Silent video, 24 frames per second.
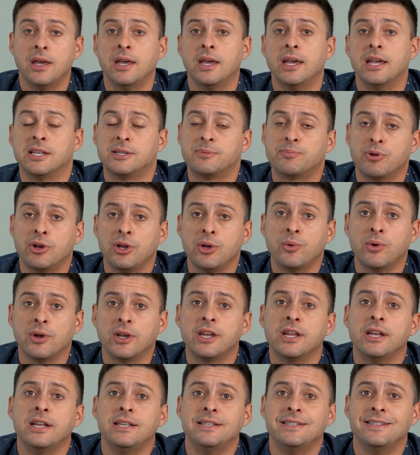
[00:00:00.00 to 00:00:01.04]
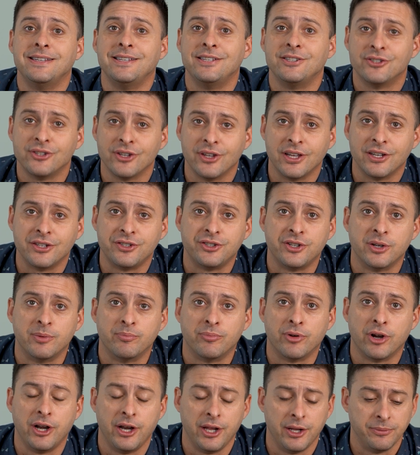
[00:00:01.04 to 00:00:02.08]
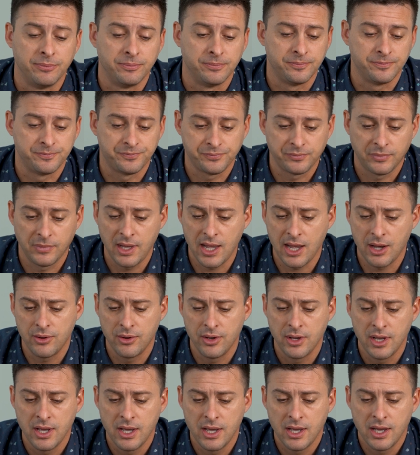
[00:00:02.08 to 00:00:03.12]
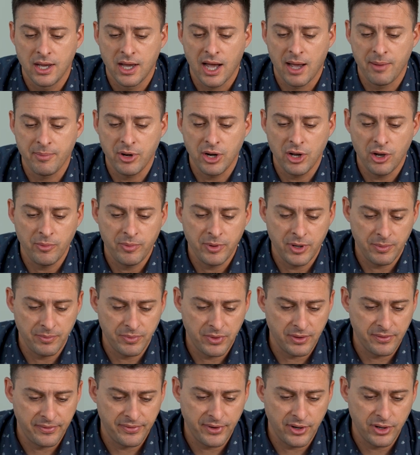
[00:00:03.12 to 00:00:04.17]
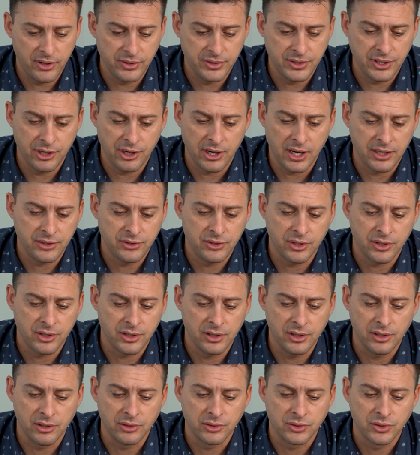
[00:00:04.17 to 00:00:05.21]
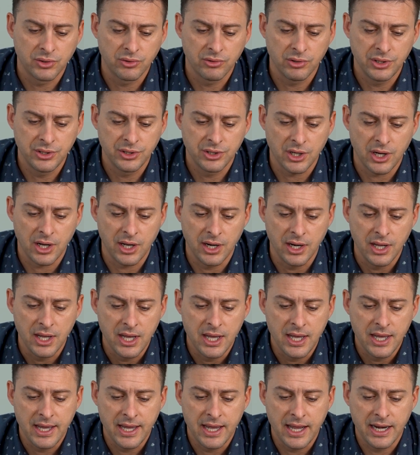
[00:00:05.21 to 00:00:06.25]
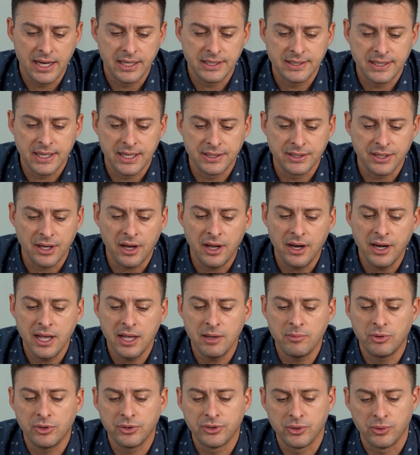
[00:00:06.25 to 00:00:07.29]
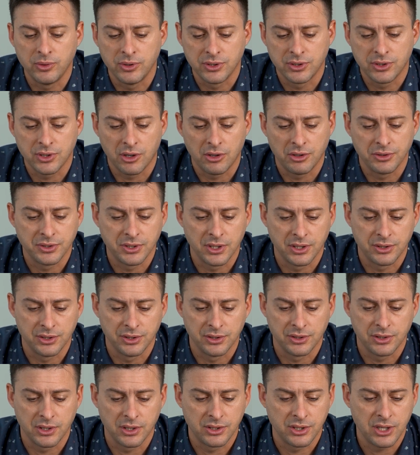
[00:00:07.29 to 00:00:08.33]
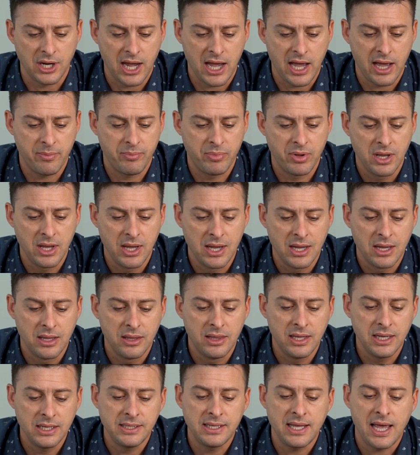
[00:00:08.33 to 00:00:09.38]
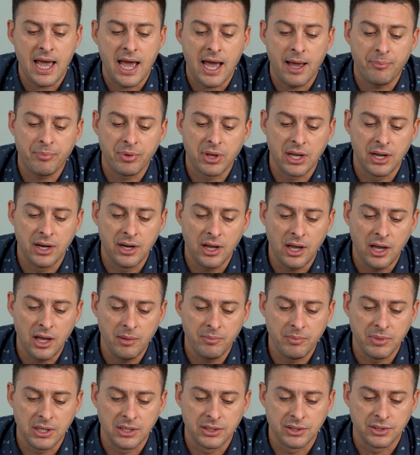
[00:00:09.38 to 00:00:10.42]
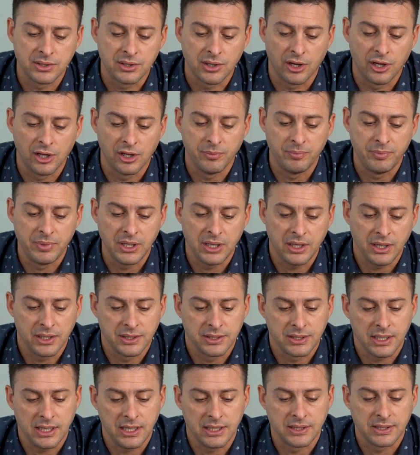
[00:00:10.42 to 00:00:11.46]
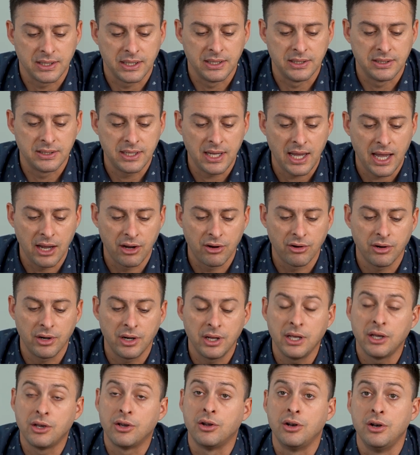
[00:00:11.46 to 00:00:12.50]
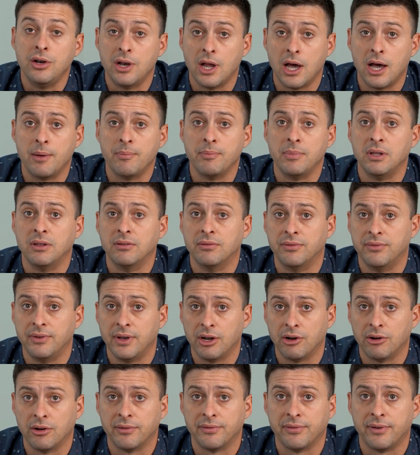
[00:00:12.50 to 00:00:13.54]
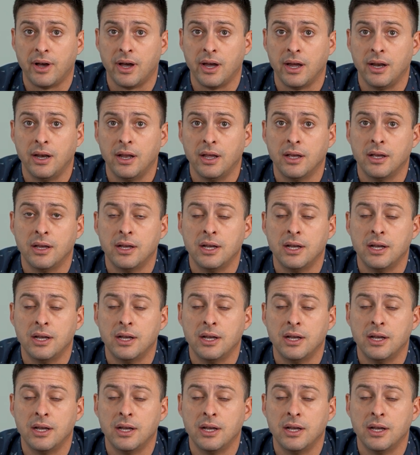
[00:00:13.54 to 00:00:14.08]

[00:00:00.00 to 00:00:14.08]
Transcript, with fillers: It's pretty quick and easy, so let's jump right in. Now, I'm going to open up the photos here. I took a little screenshot and it says unable to install such and such app. This app cannot be installed because its integrity could not be verified.